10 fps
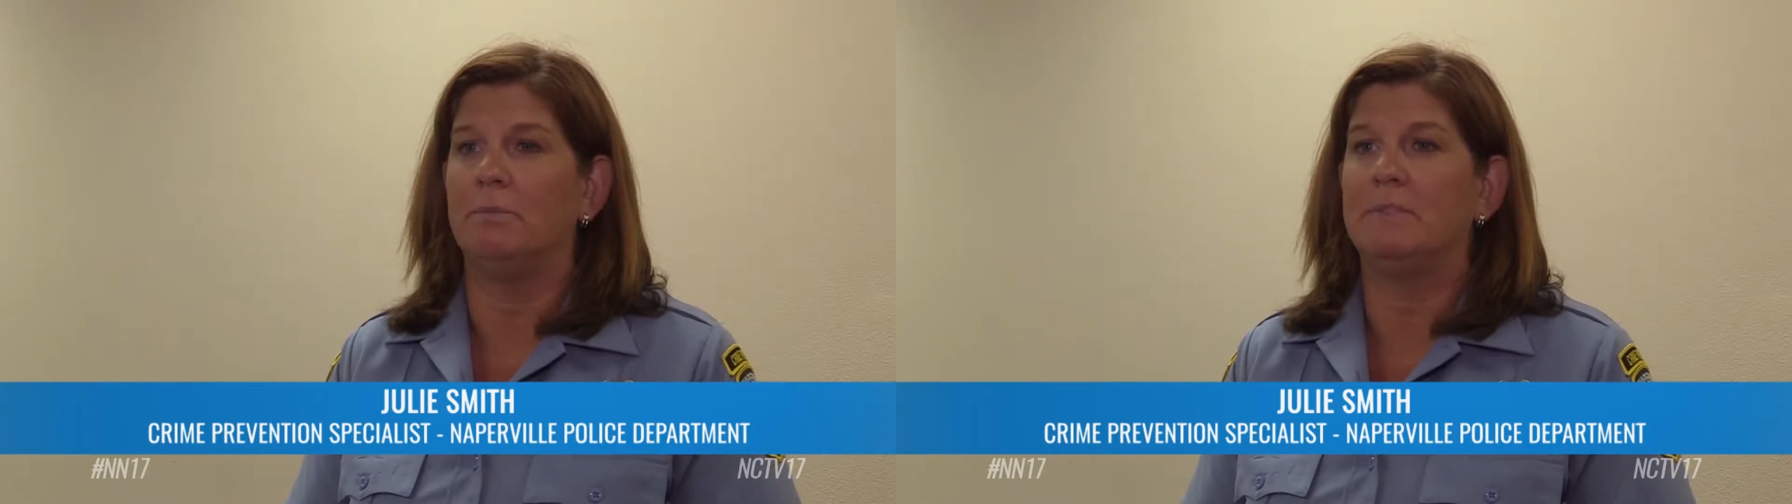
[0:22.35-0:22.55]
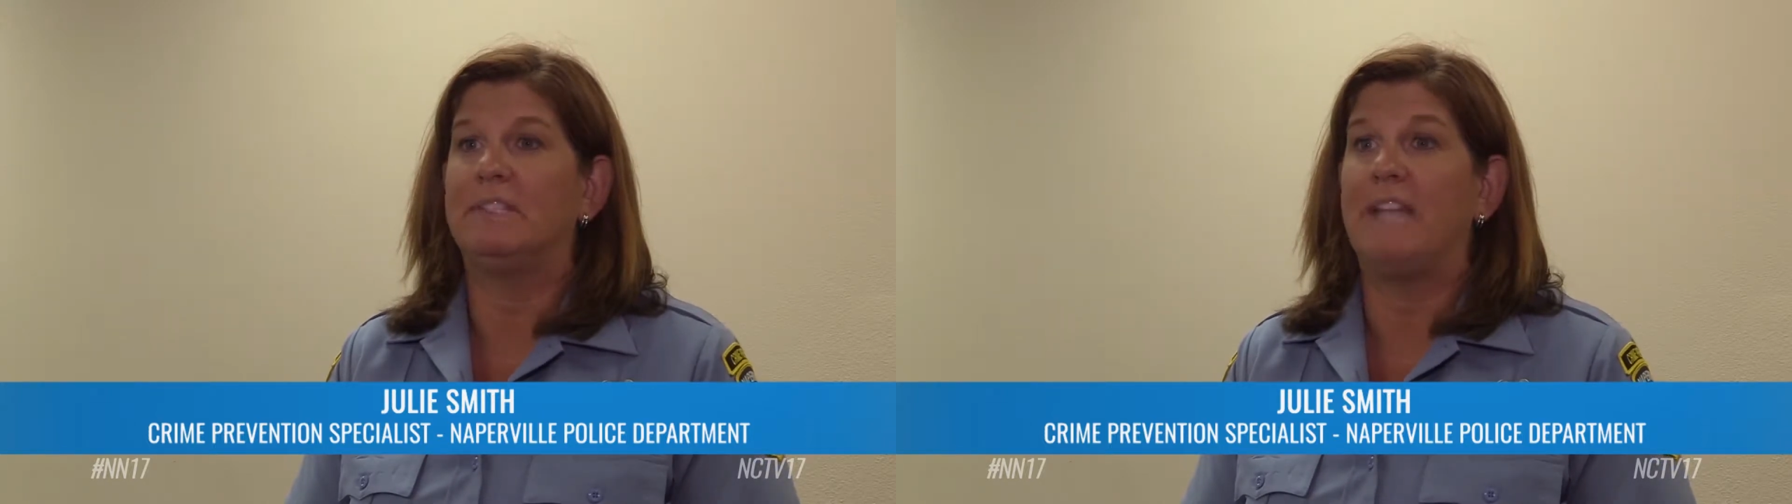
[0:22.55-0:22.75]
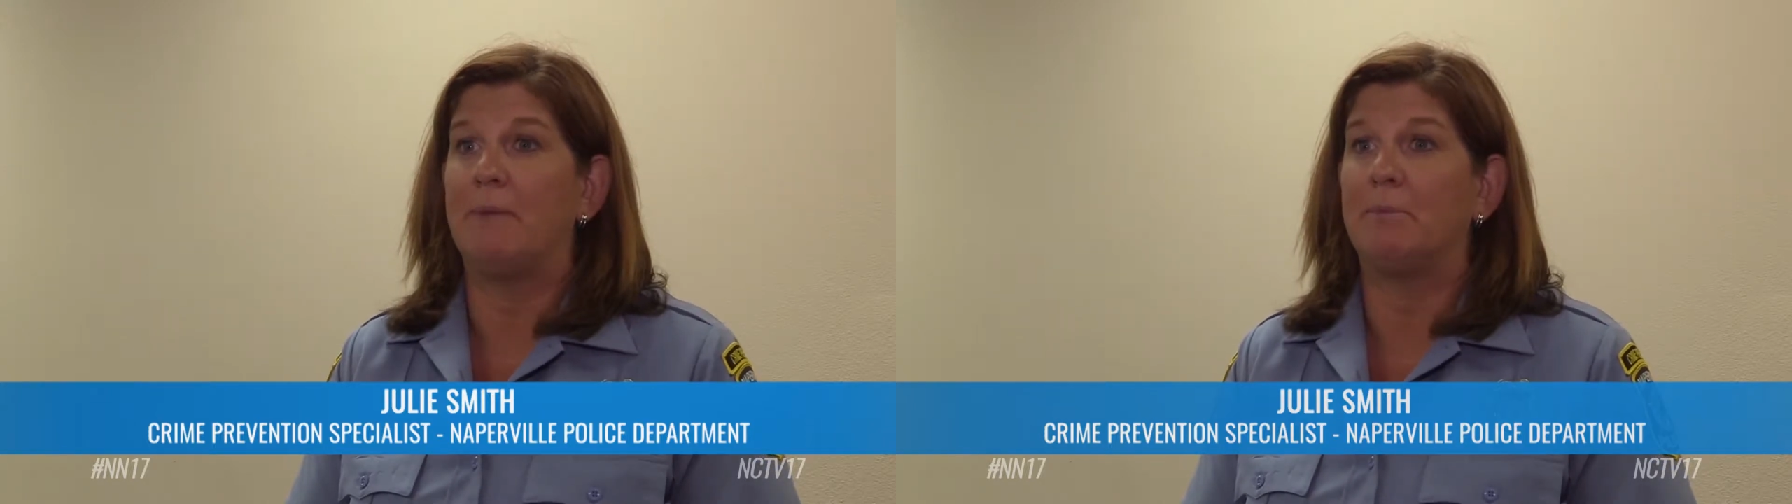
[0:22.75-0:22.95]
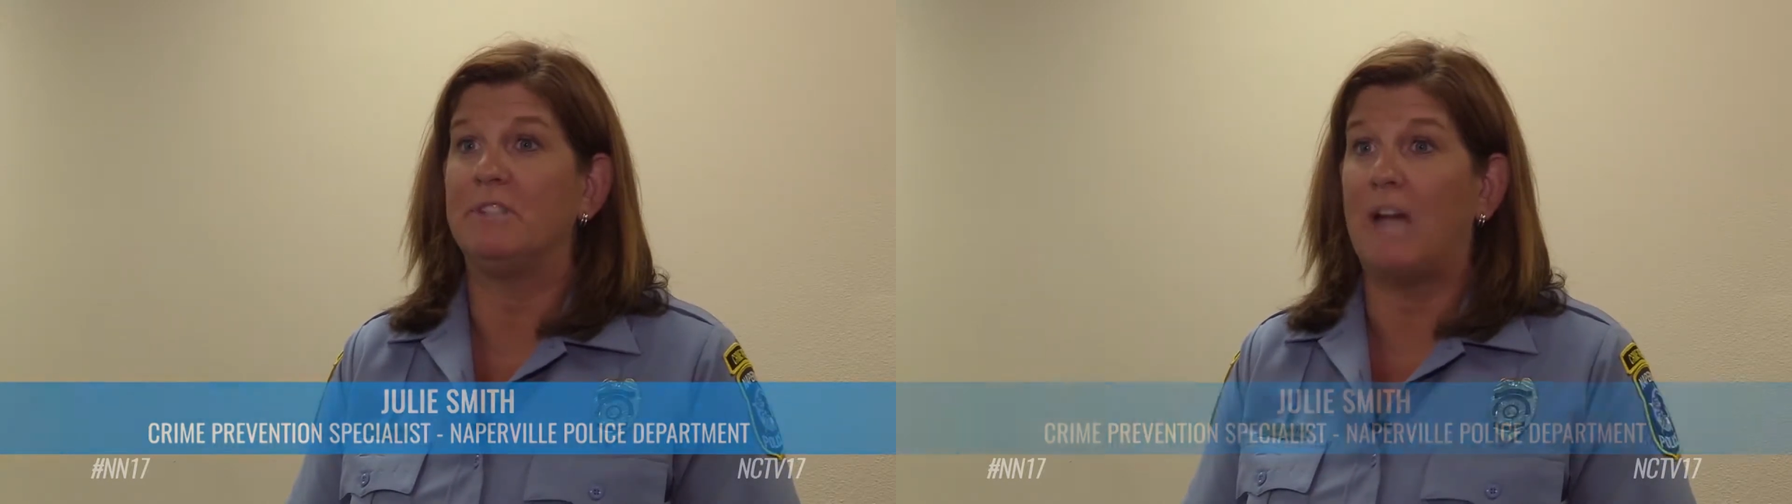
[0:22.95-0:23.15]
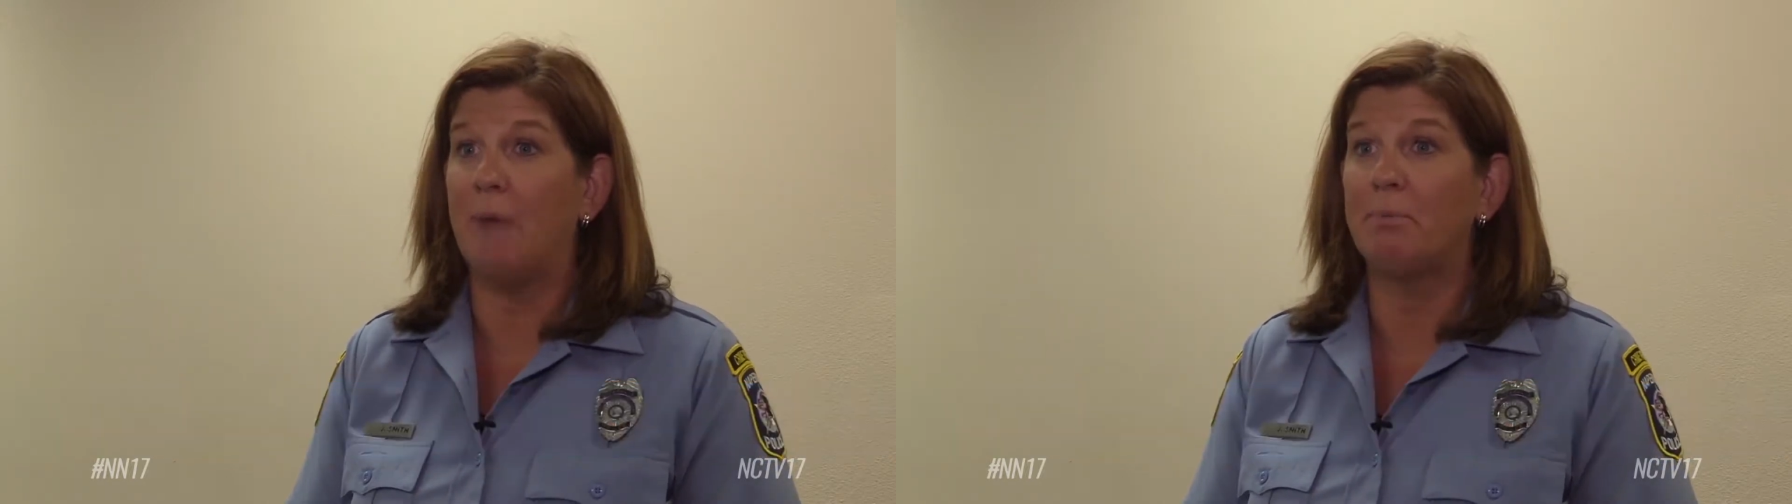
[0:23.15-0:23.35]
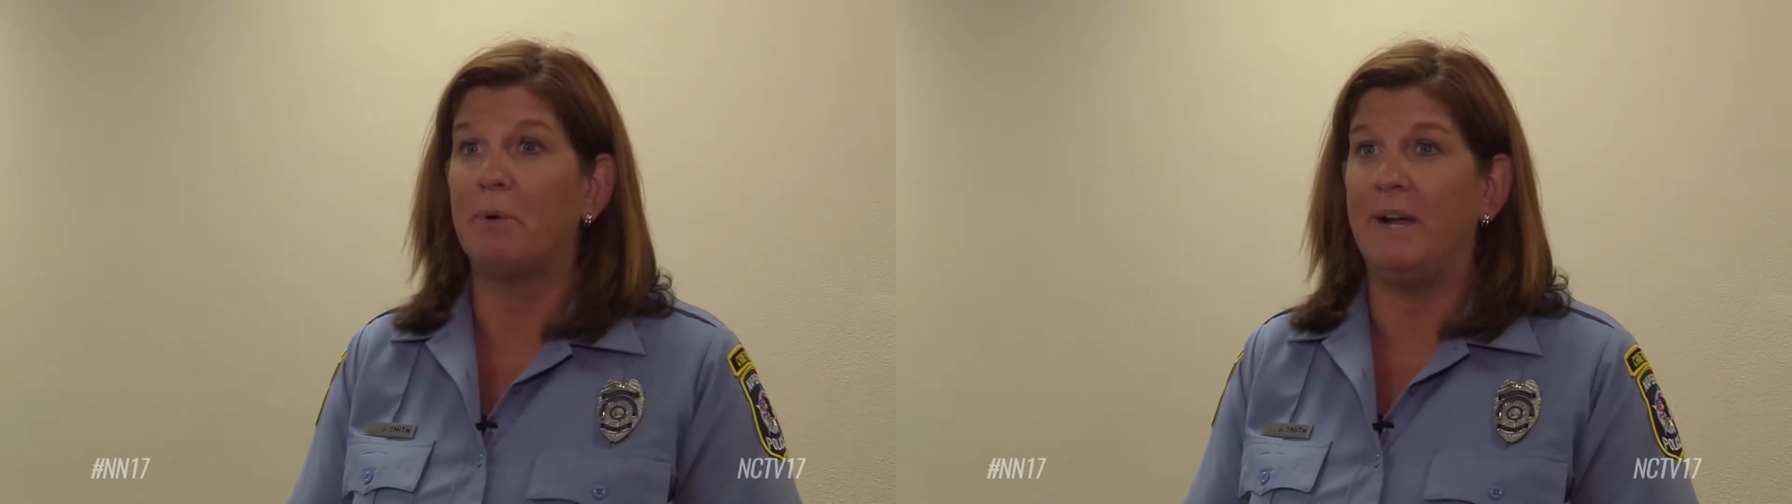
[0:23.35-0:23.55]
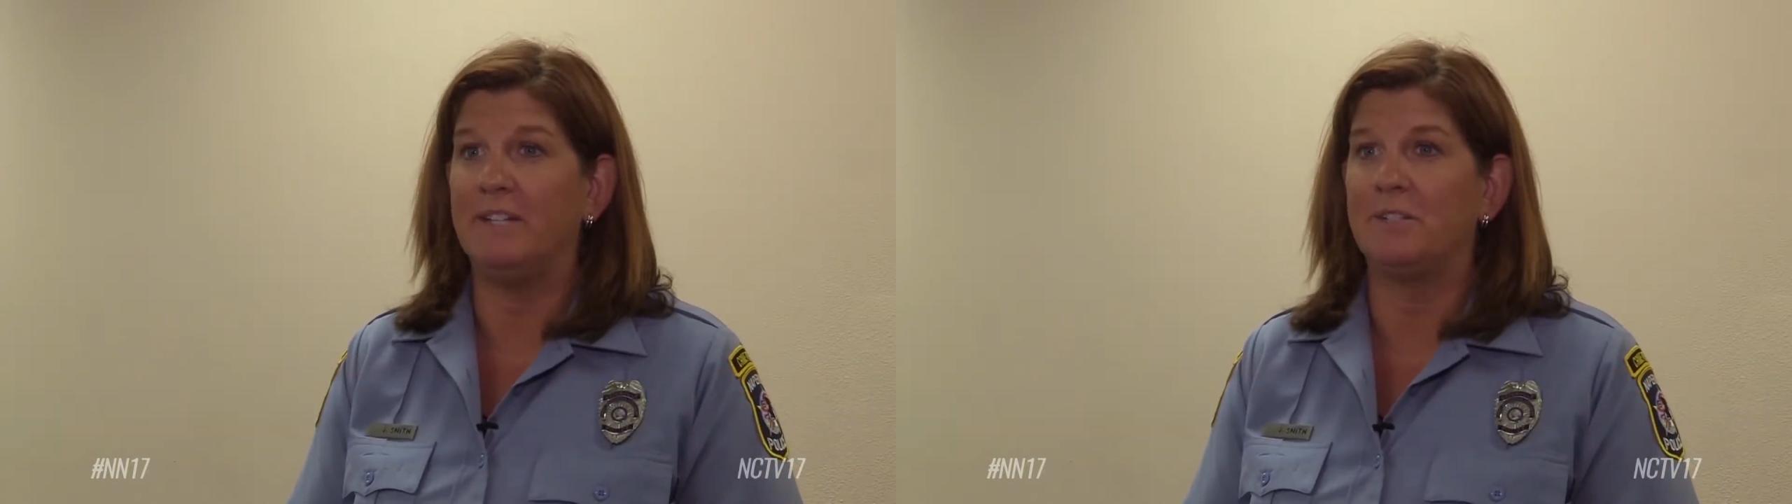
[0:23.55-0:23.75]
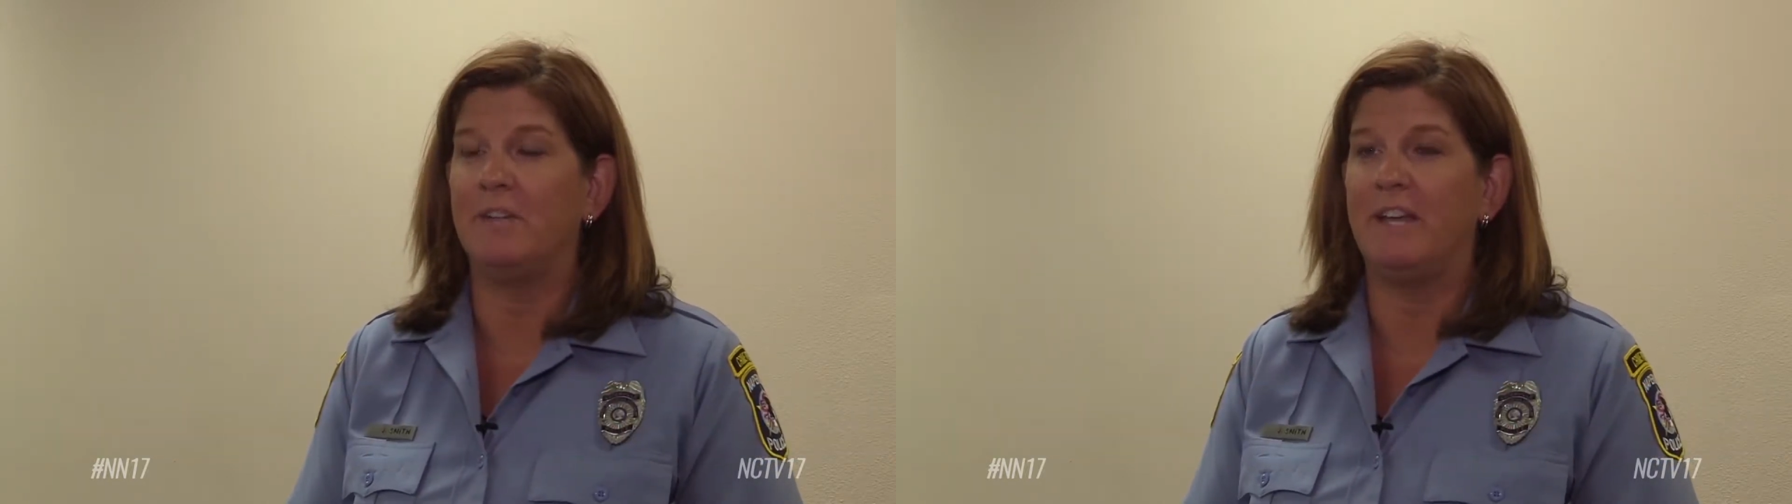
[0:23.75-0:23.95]
scammers operate,
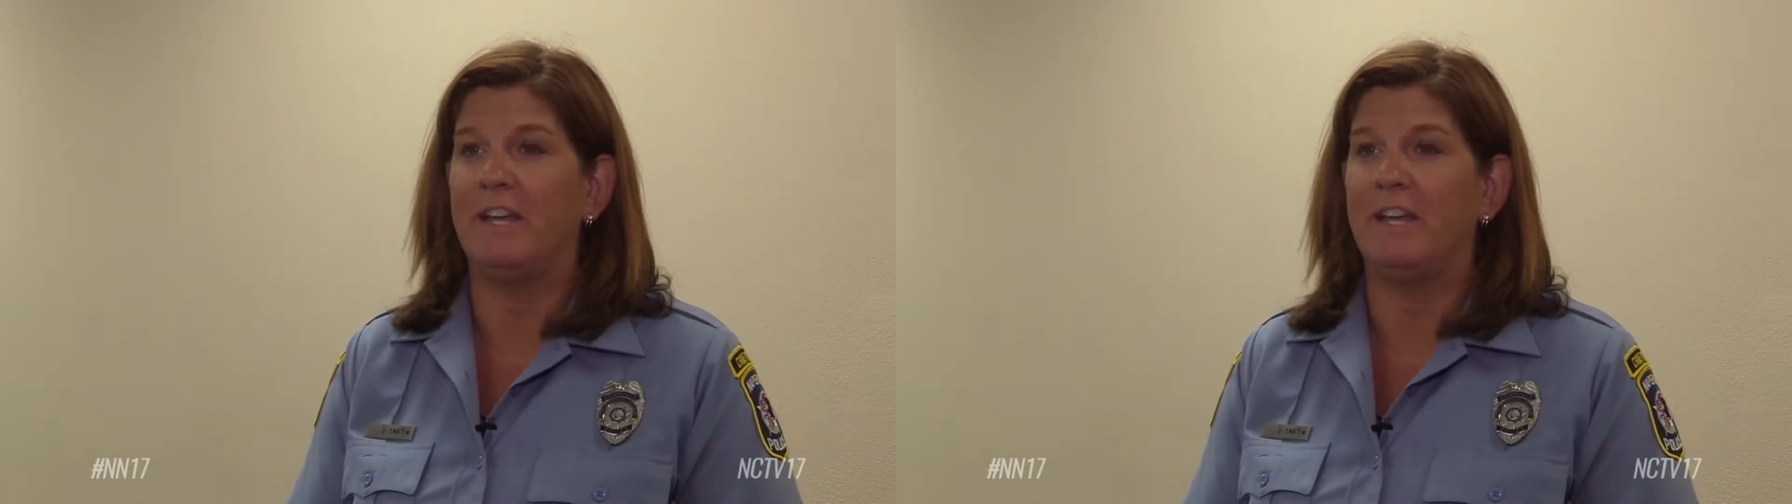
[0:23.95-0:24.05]
so they